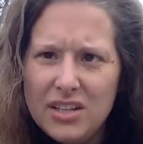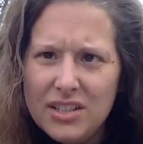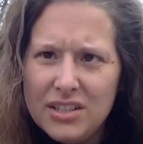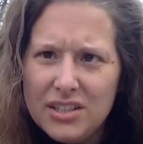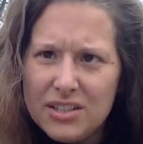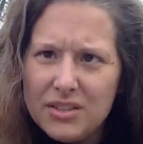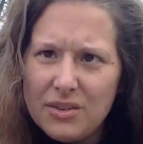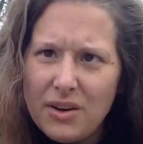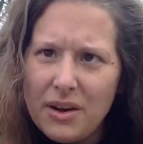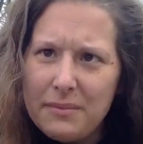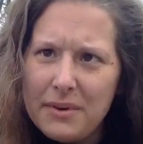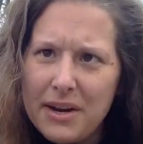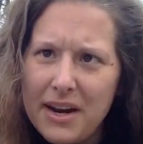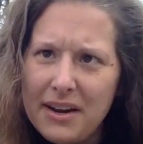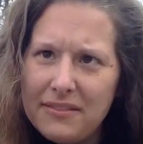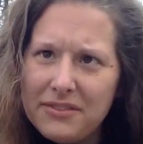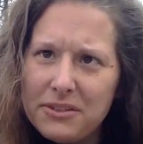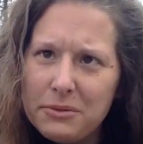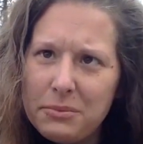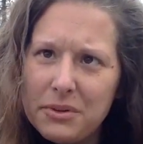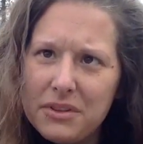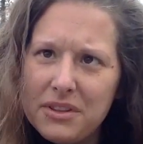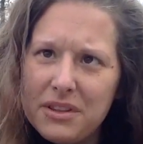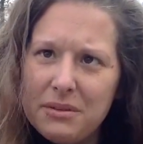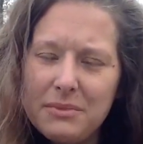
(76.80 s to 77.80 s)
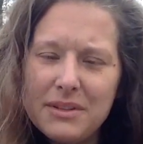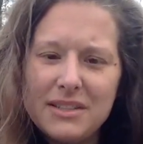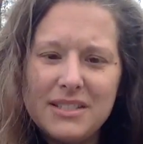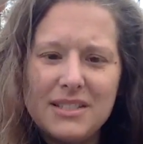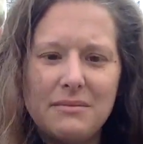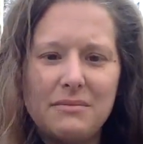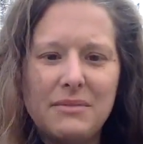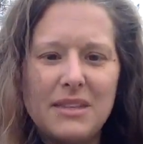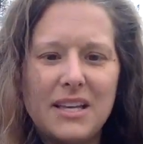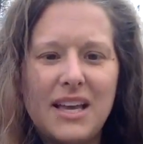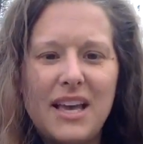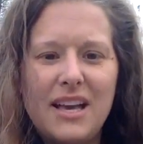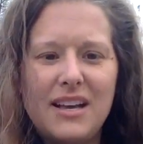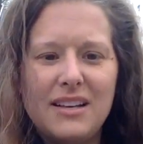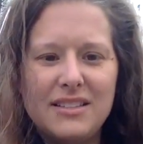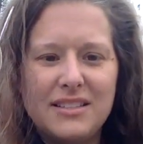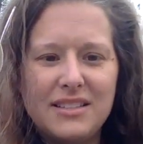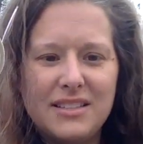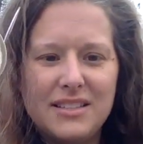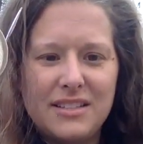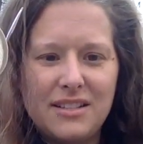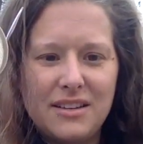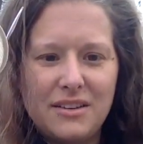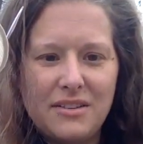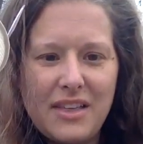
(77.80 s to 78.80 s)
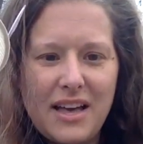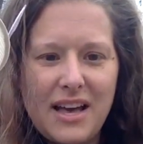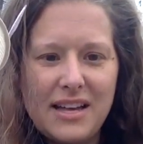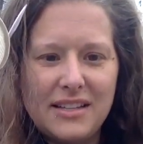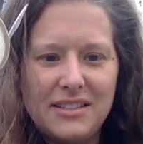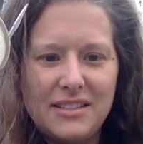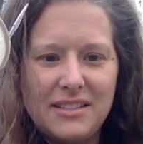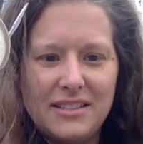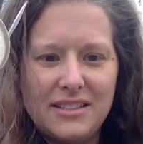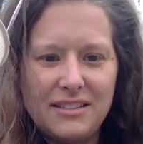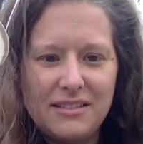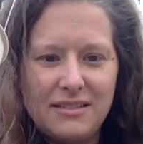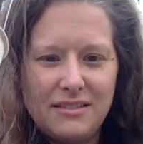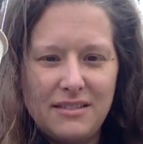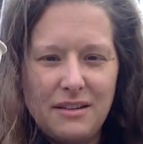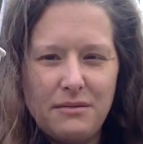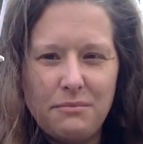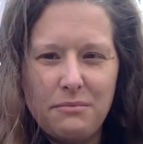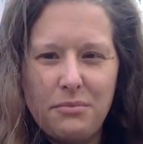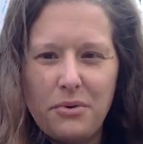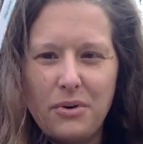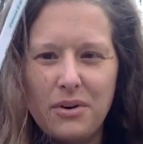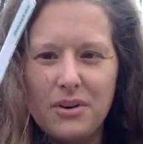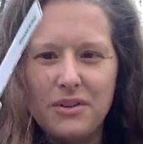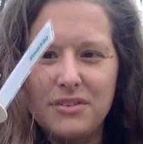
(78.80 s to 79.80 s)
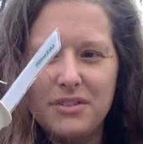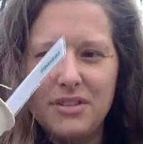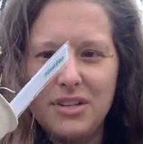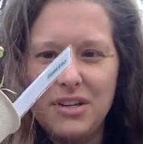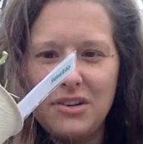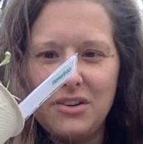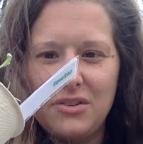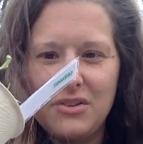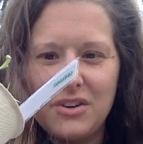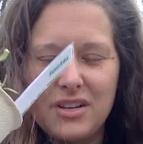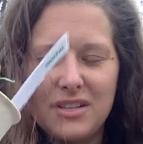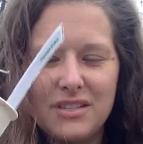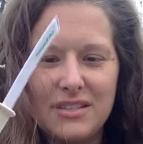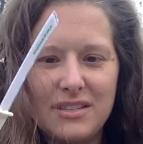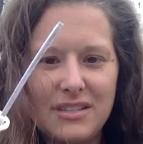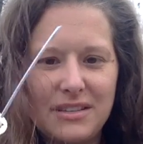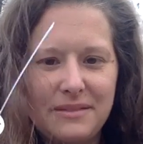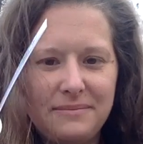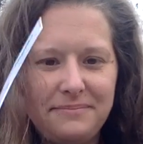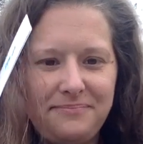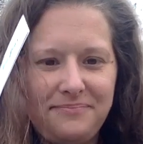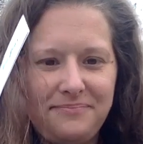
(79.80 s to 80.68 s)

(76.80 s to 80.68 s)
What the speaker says: So I'm going to have to put them in something else. So that's important to notice.